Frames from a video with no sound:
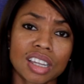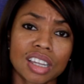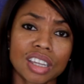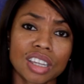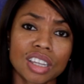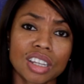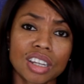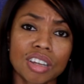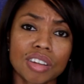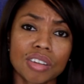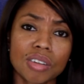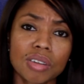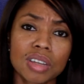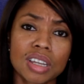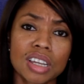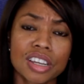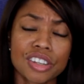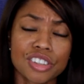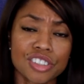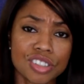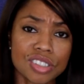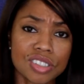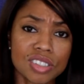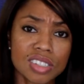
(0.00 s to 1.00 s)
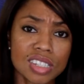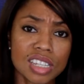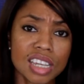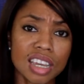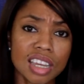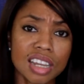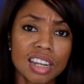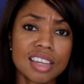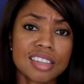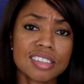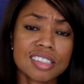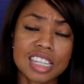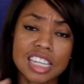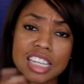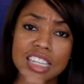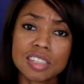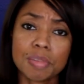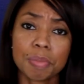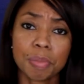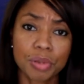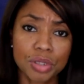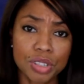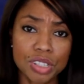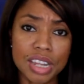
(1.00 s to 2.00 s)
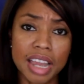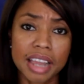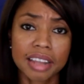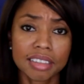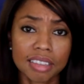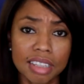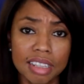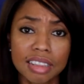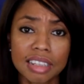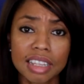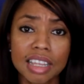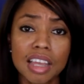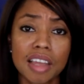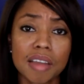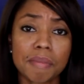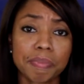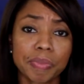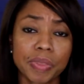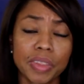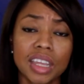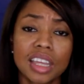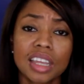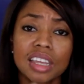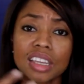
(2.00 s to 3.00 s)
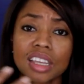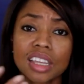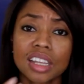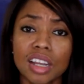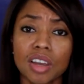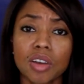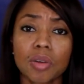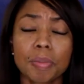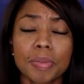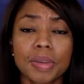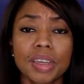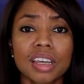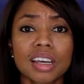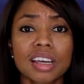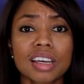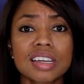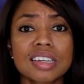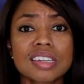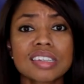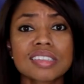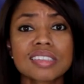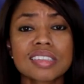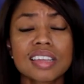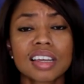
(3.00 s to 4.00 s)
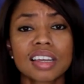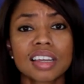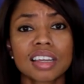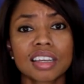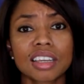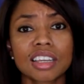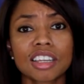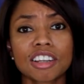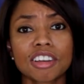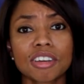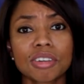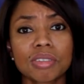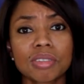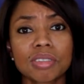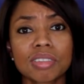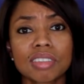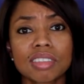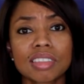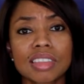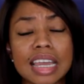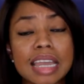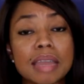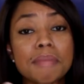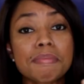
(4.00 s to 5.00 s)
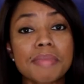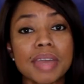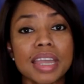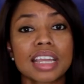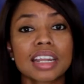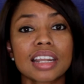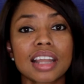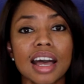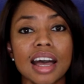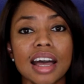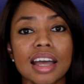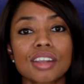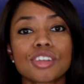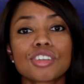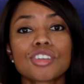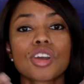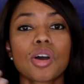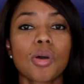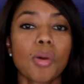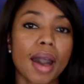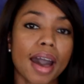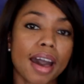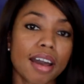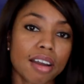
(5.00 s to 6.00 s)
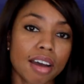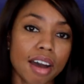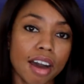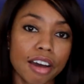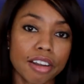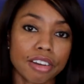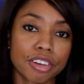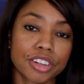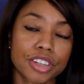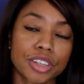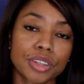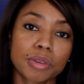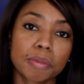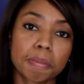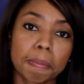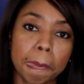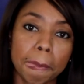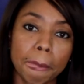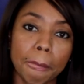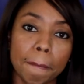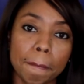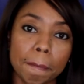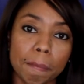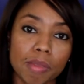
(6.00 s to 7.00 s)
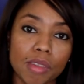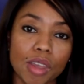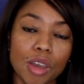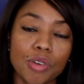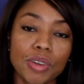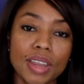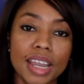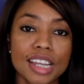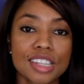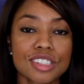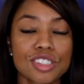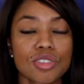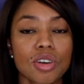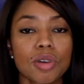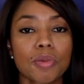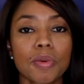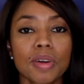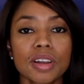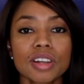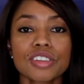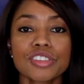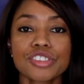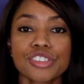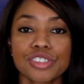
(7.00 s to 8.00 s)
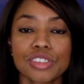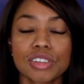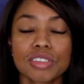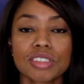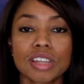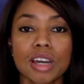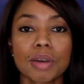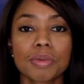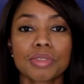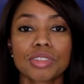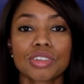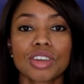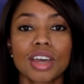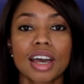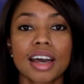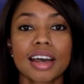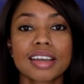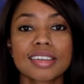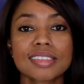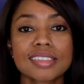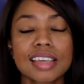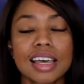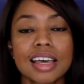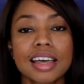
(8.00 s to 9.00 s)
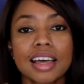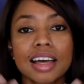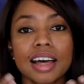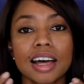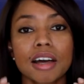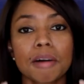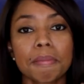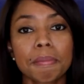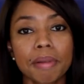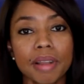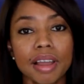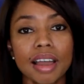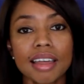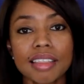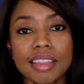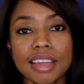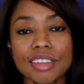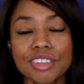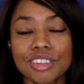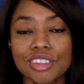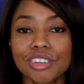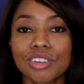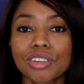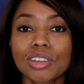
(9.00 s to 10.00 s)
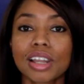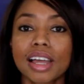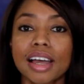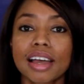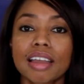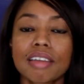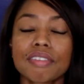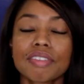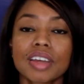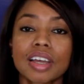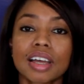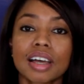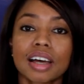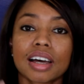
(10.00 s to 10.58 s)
You know, just see it as He's protecting them, you know, because, you know, they may not know how to honor you. Okay, so I wanted to share that with you guys. Apply that to your life.